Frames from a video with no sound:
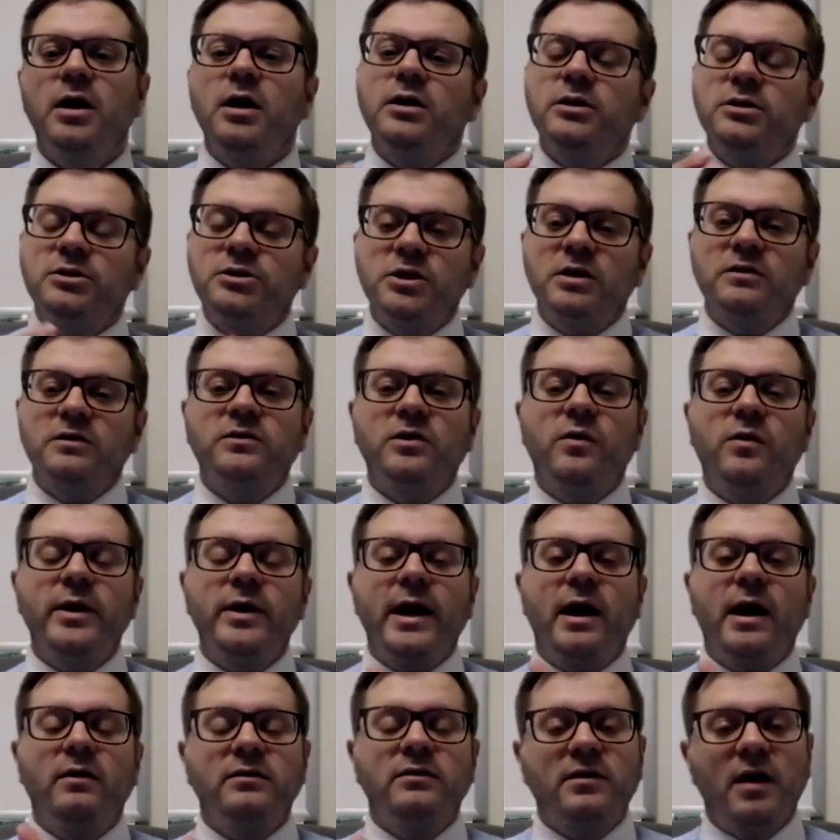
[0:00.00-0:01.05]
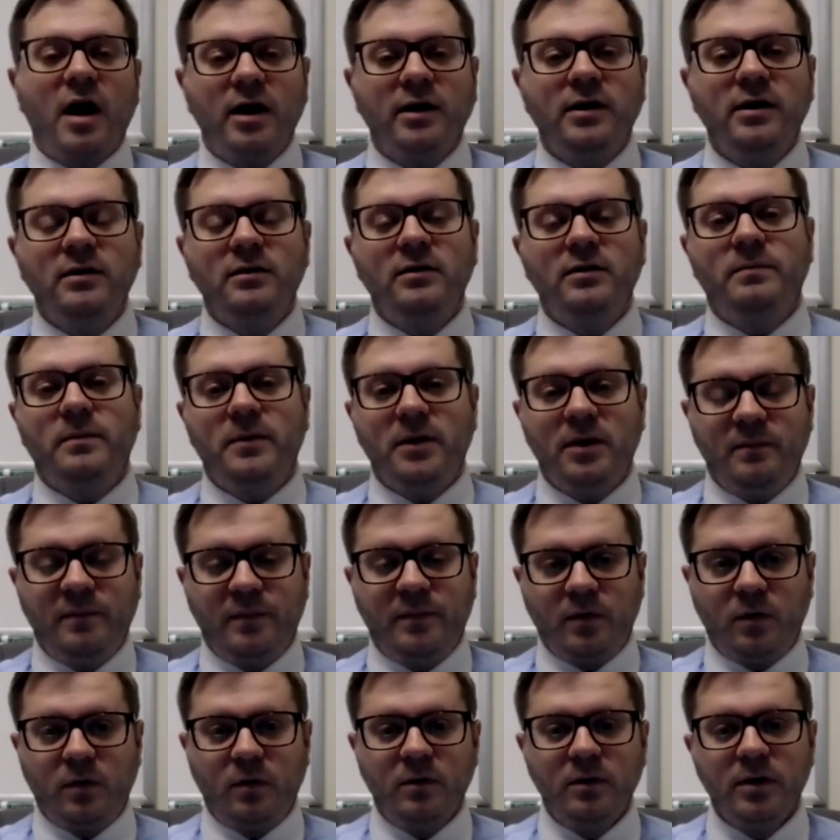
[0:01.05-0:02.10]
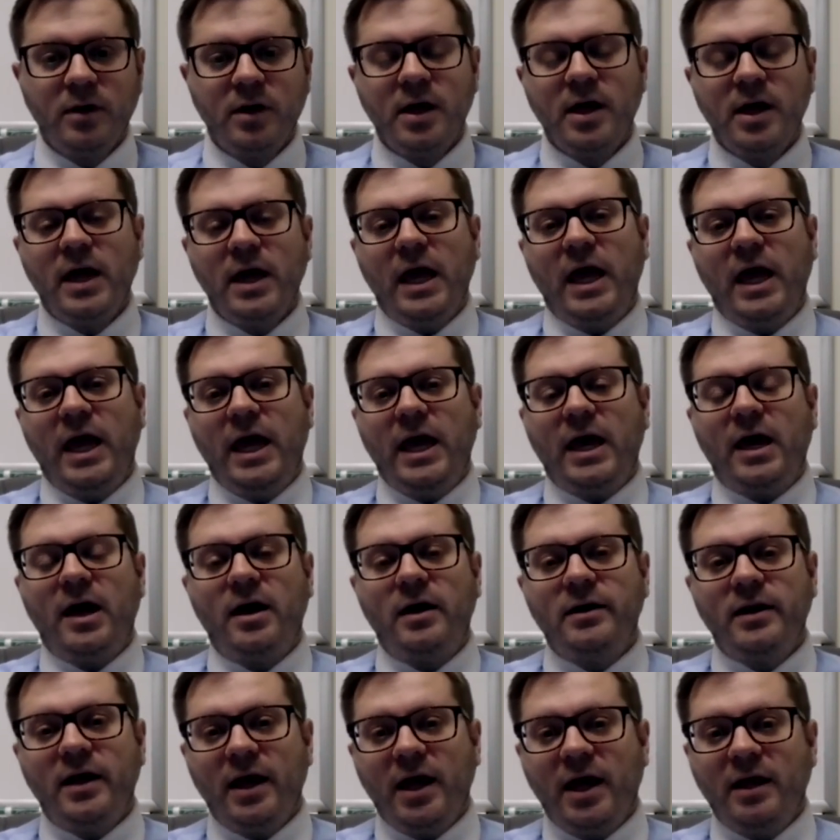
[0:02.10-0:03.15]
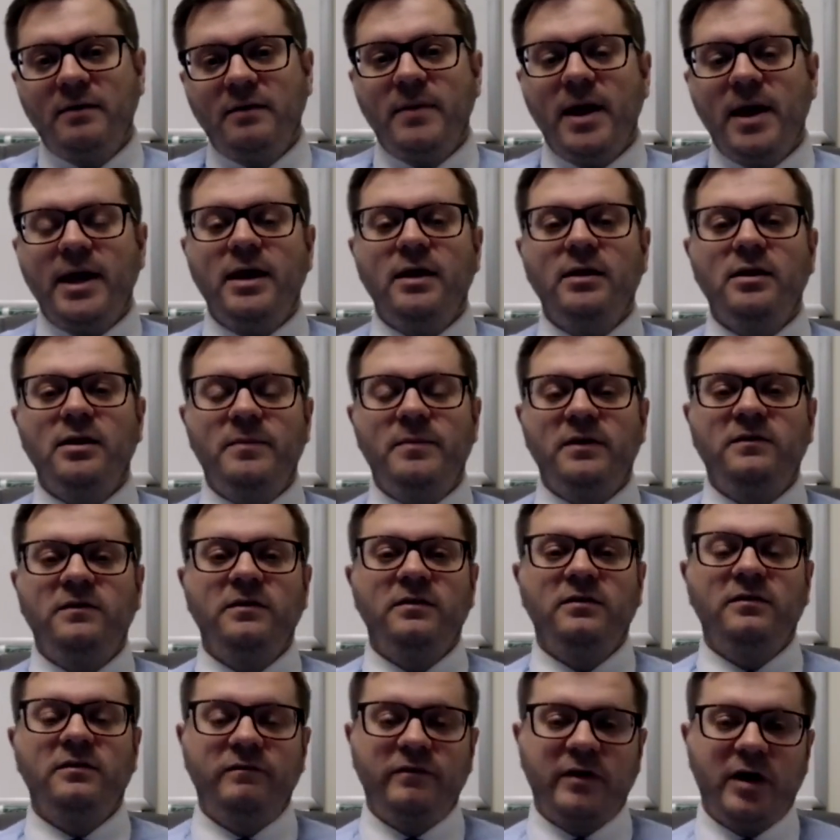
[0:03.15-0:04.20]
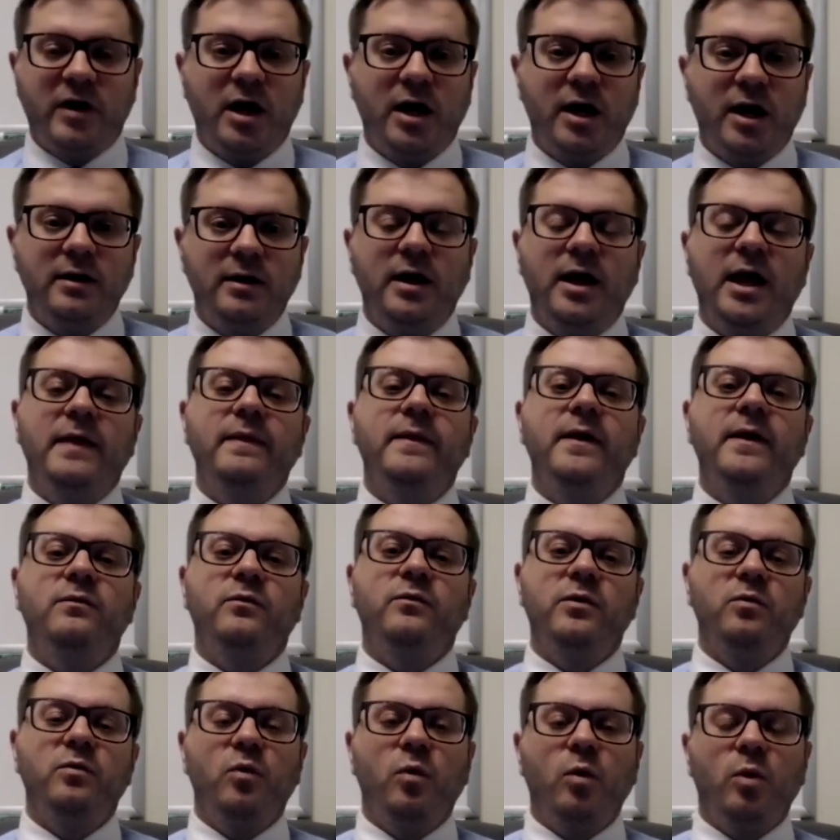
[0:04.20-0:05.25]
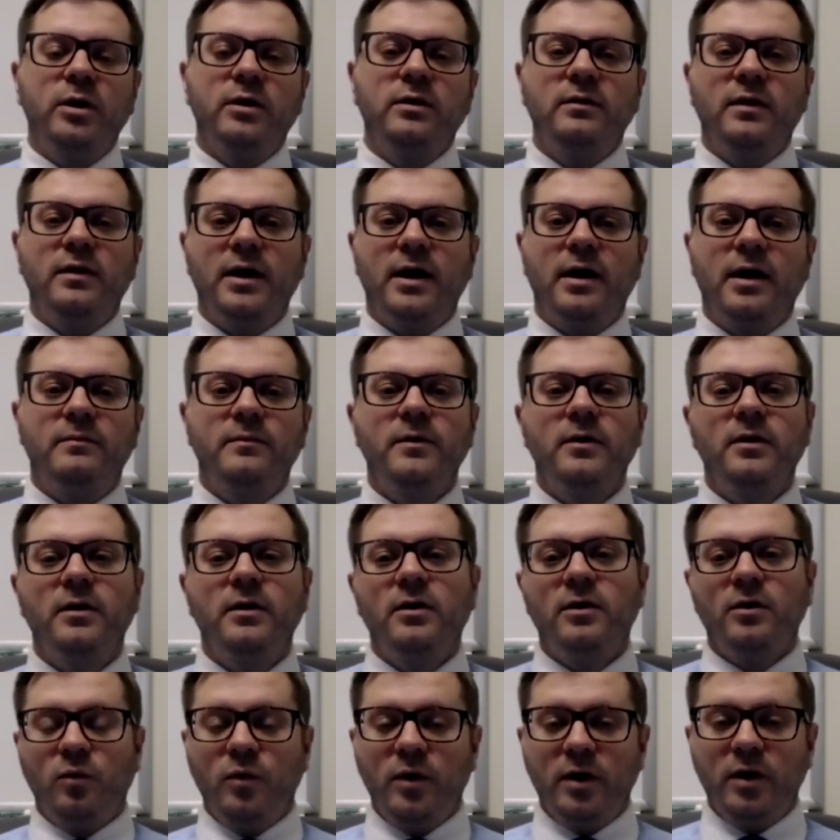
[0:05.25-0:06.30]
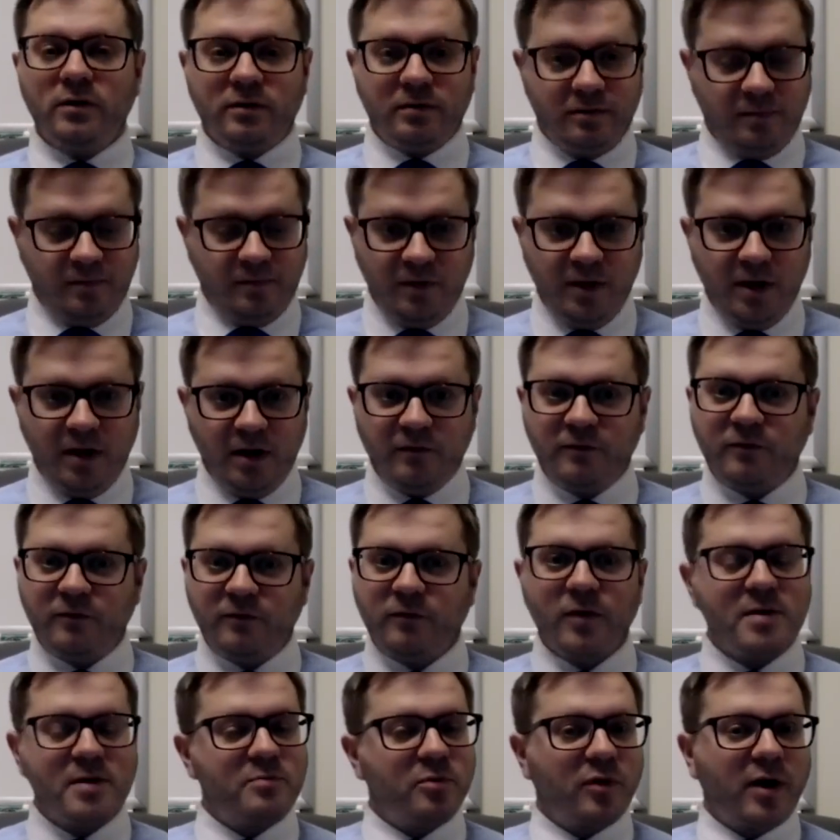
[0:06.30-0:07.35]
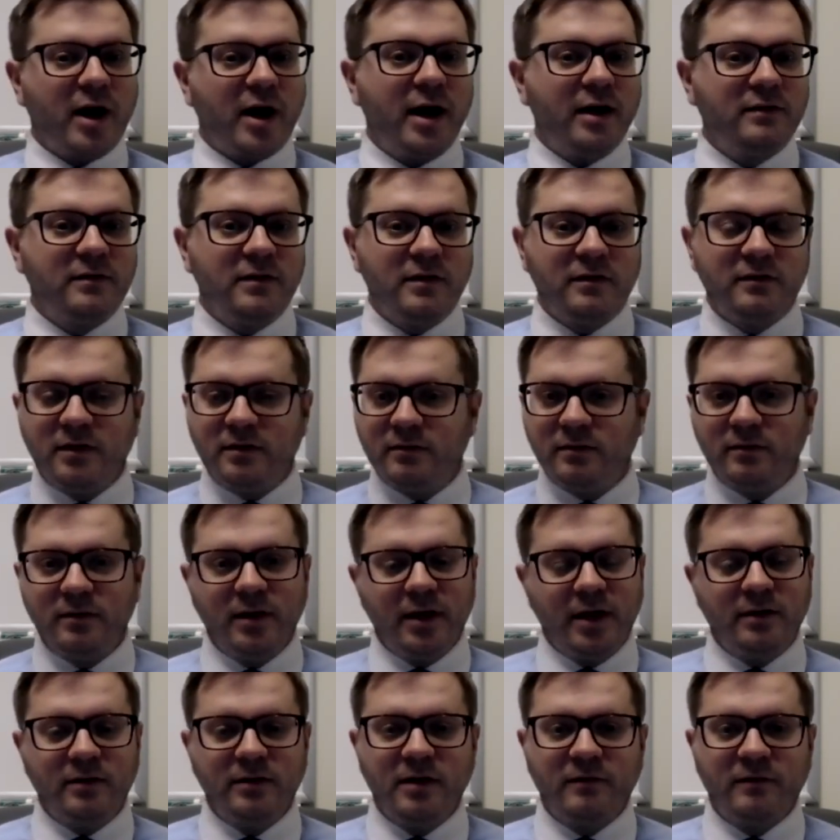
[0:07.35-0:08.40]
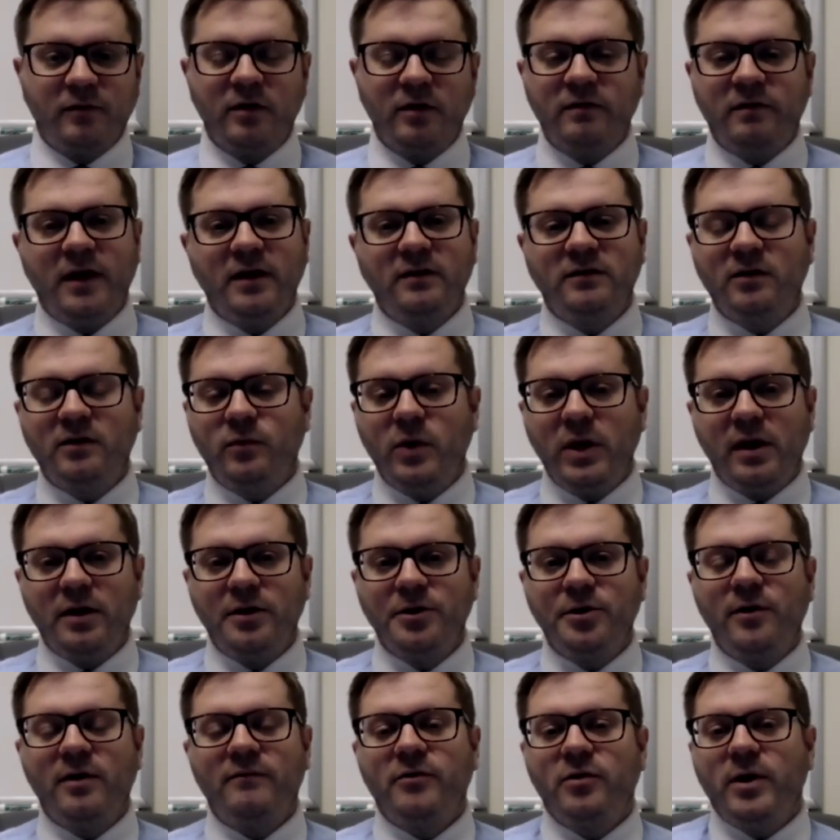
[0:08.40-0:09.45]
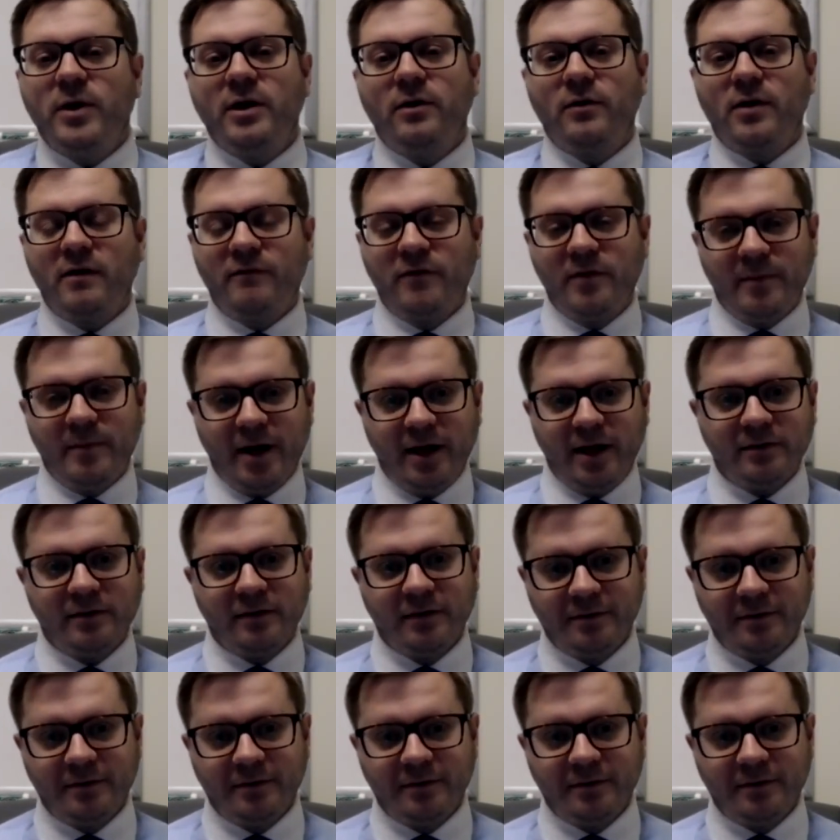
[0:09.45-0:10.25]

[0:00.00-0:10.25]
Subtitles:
Just going out and talking to people and making the business fun, and then rewarding them with, you know, free prizes and different things that we can do every week or every month.